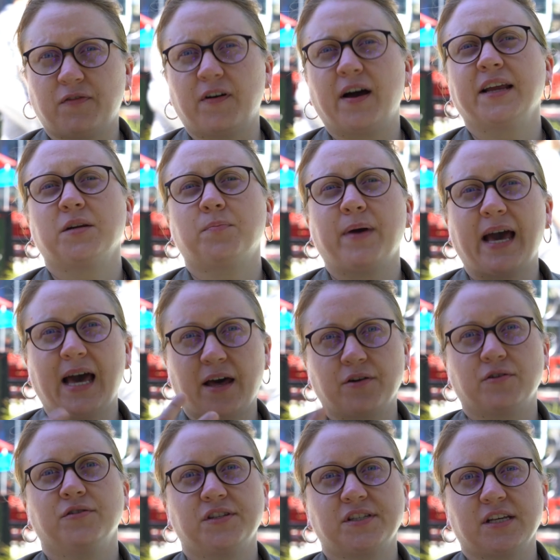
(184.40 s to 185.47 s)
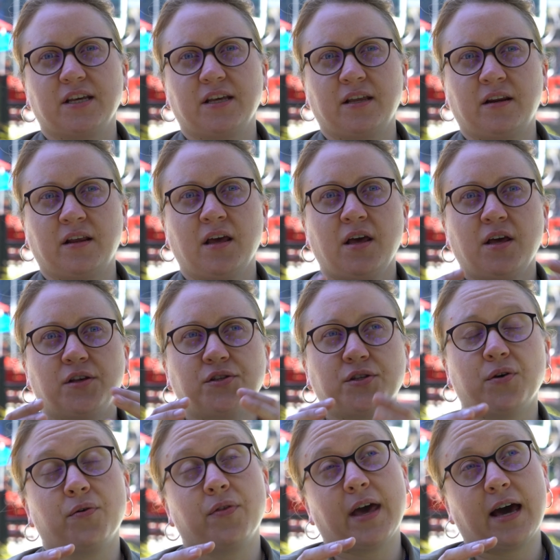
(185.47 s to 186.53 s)
find patterns in
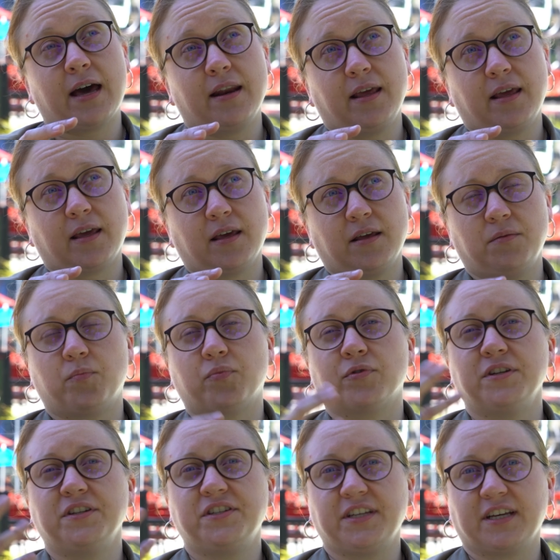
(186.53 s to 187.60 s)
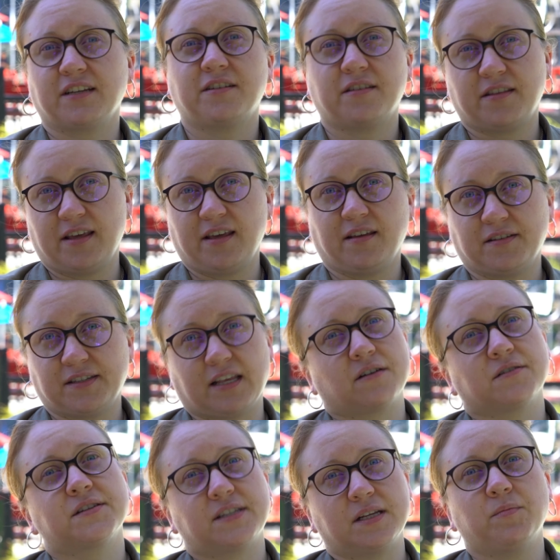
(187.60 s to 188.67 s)
so that it can predict things that
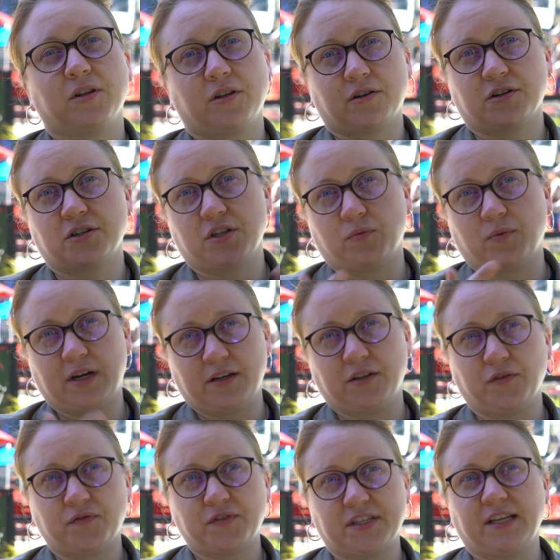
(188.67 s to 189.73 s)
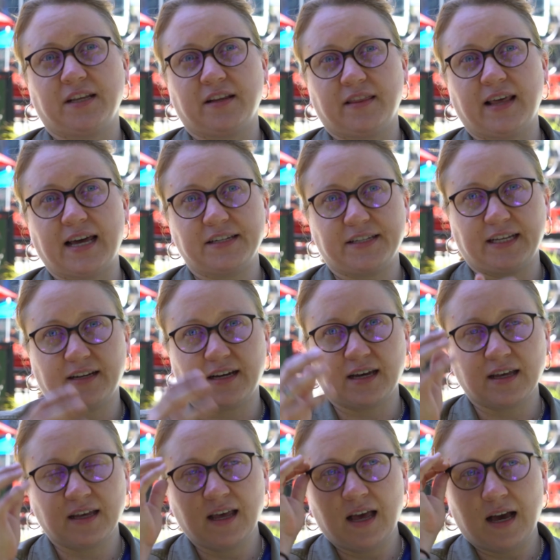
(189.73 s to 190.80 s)
are similar to what you've seen in that
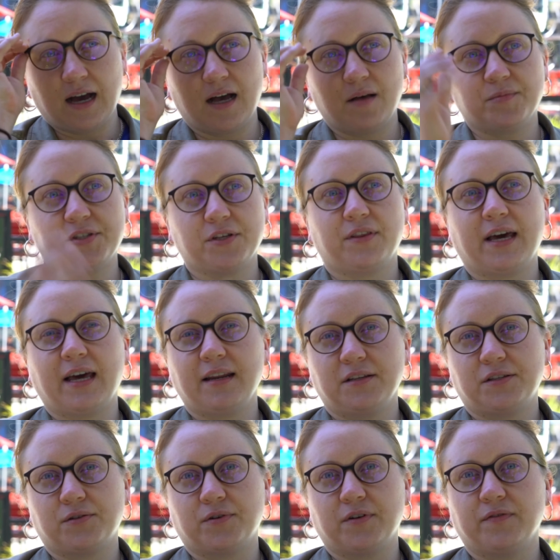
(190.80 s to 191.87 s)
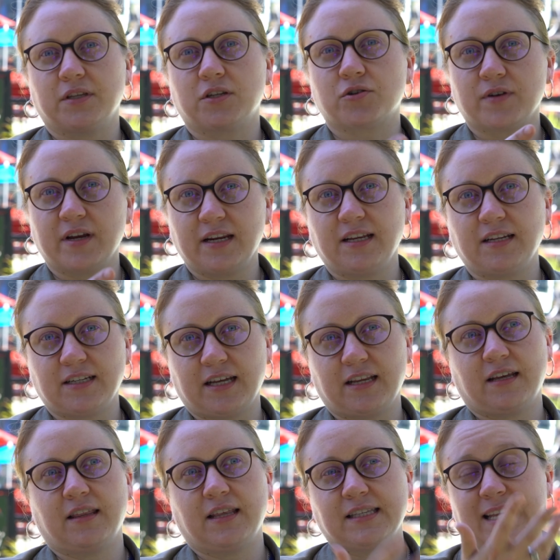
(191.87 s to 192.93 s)
data. So that is sort of the training
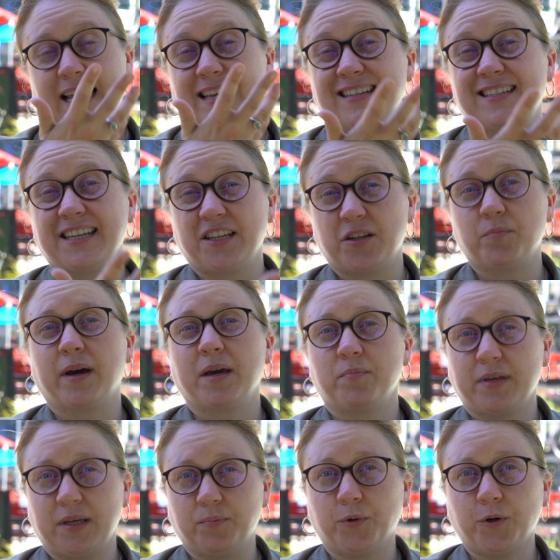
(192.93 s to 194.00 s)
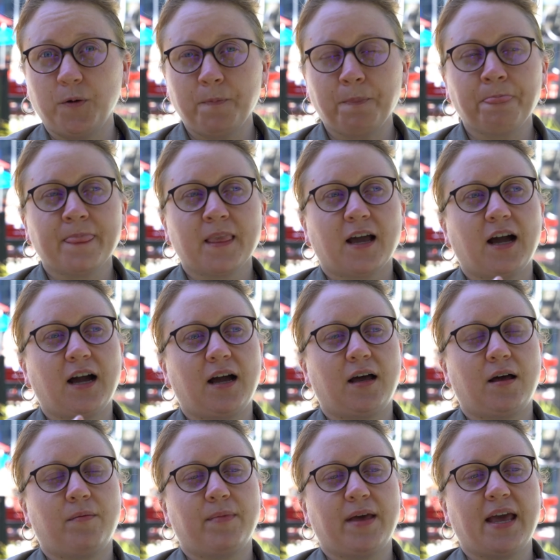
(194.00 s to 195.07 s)
data that's annotated by people.
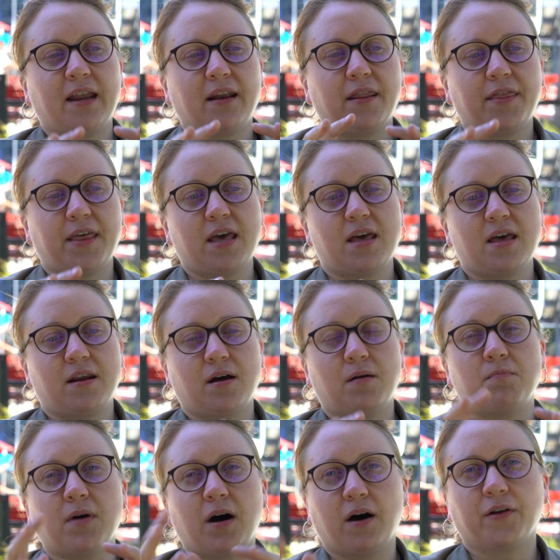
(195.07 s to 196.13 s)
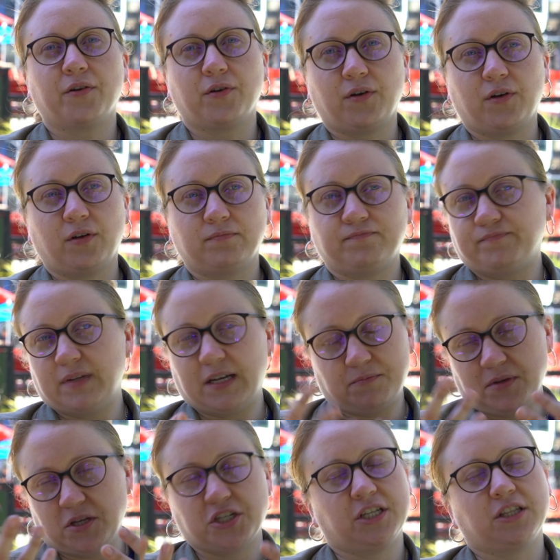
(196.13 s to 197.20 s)
And then a
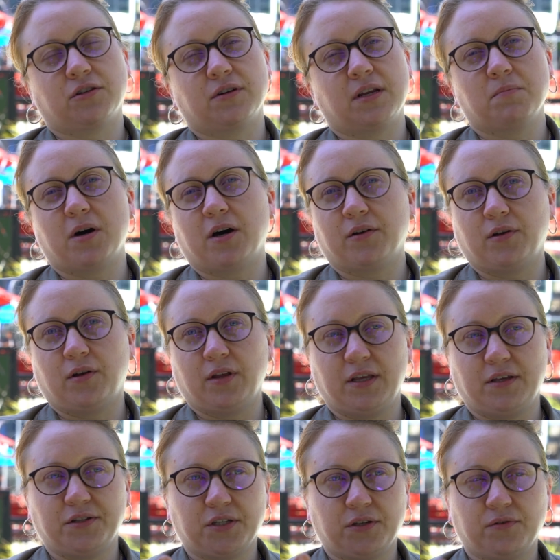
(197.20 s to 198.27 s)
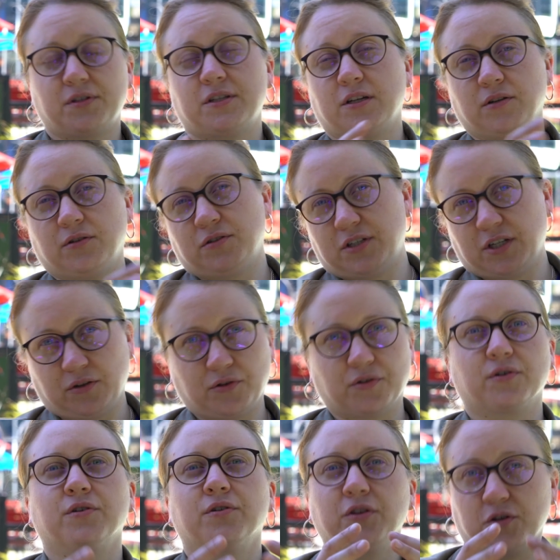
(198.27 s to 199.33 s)
machine learning model is used to
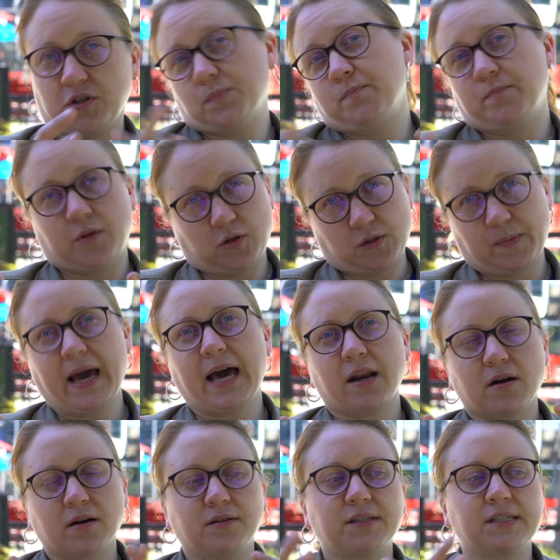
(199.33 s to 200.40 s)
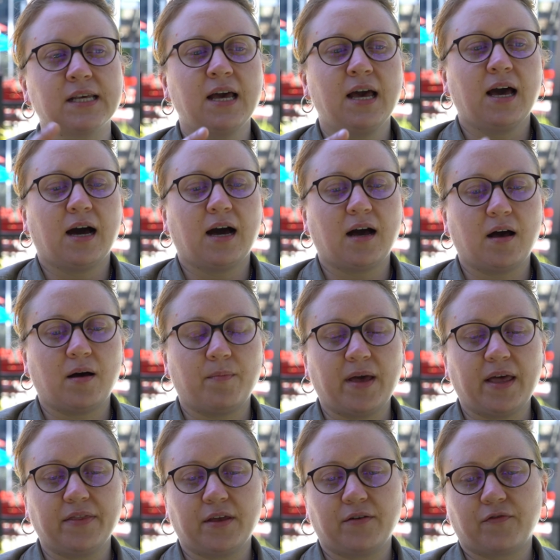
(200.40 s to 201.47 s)
learn those patterns.
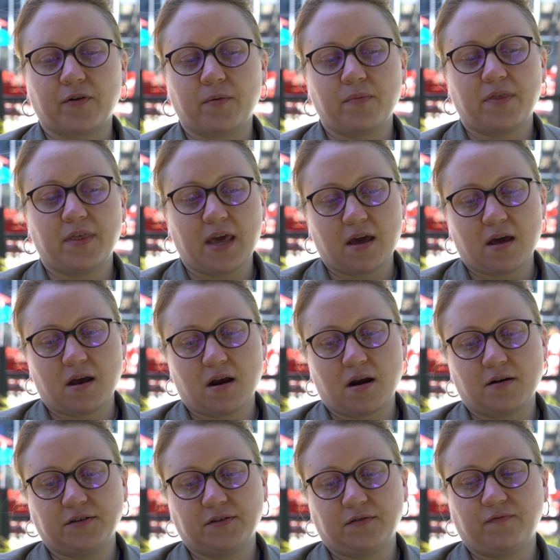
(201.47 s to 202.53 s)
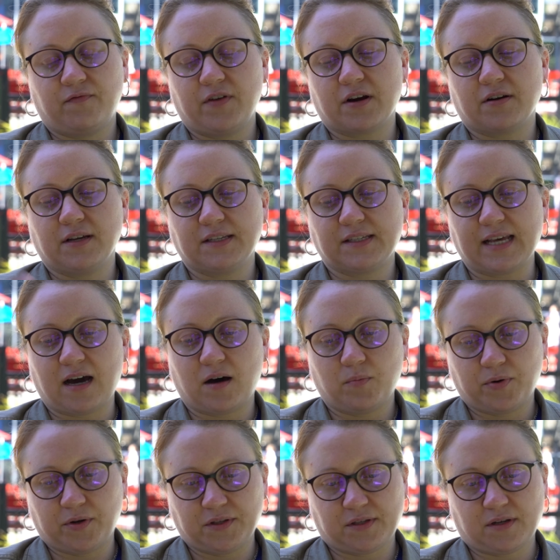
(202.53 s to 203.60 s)
And then from there, various
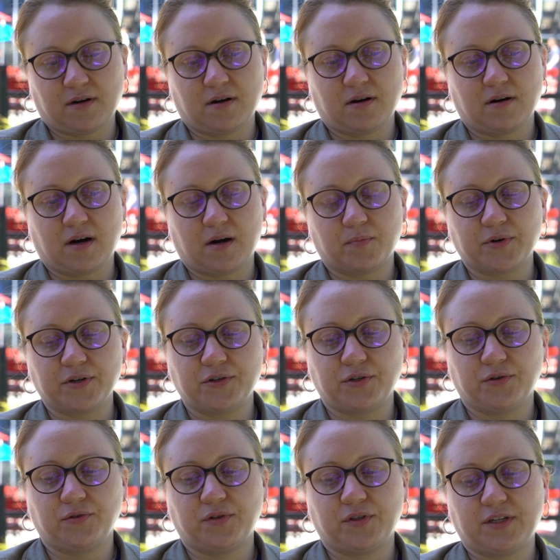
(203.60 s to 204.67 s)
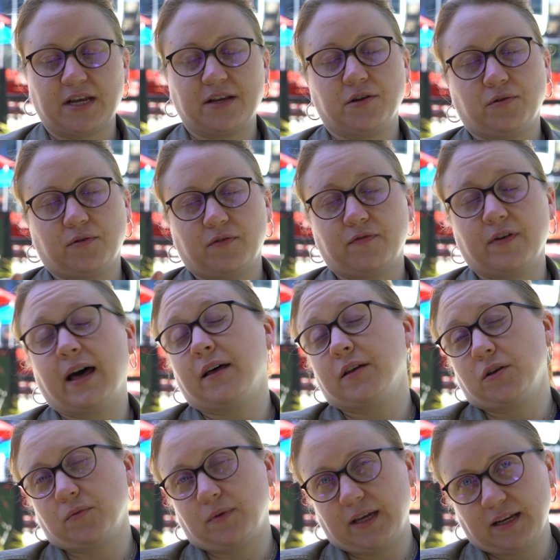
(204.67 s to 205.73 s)
outputs are produced and you
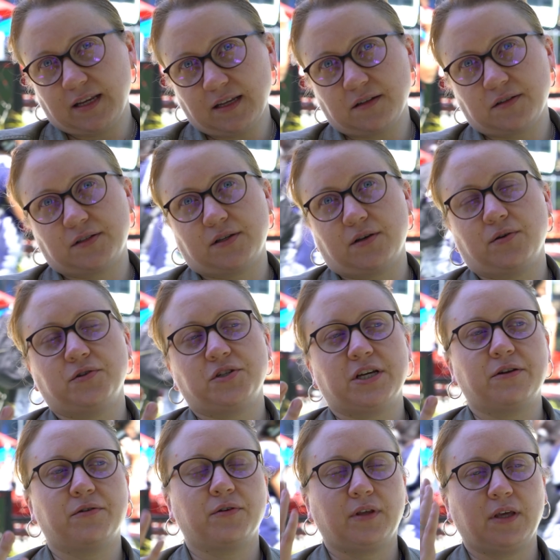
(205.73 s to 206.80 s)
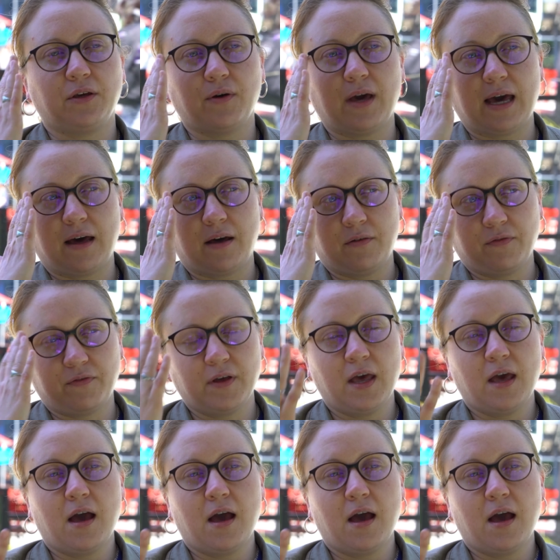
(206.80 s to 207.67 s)
evaluate it. So generally you have